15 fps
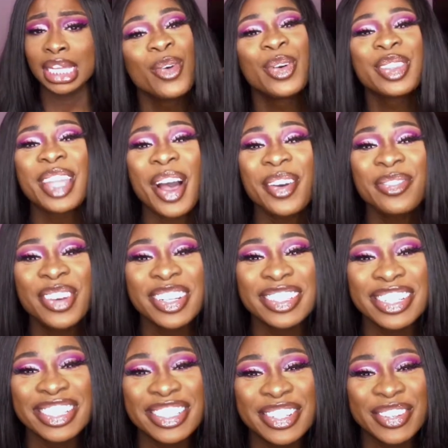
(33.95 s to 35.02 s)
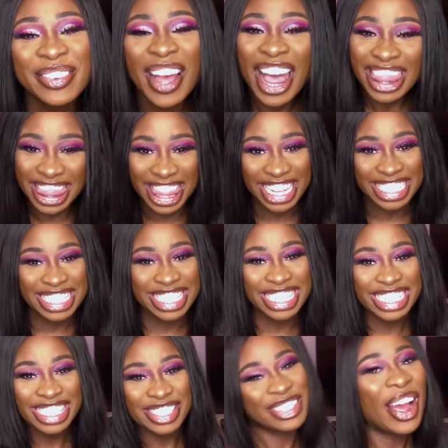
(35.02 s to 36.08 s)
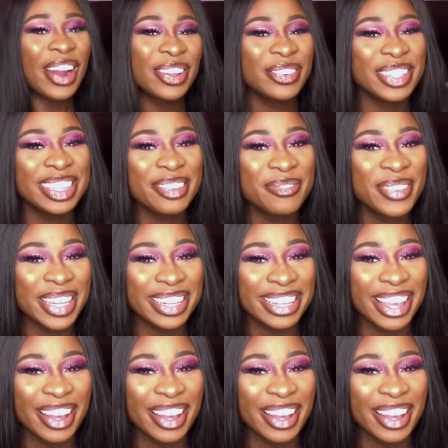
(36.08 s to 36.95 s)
Without further ado, let's get started with the video.